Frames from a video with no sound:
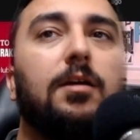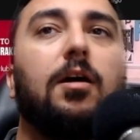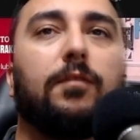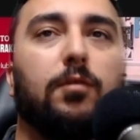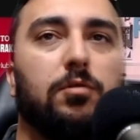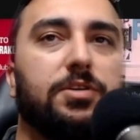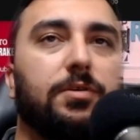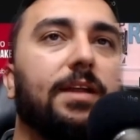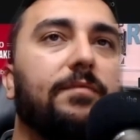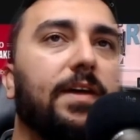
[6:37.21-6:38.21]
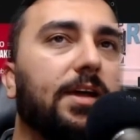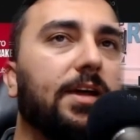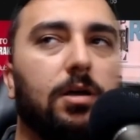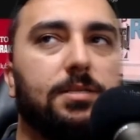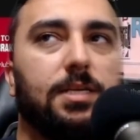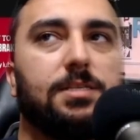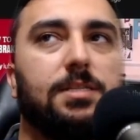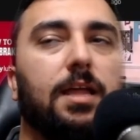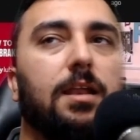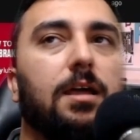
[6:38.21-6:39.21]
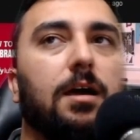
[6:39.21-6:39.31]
Of course, you identify the causes that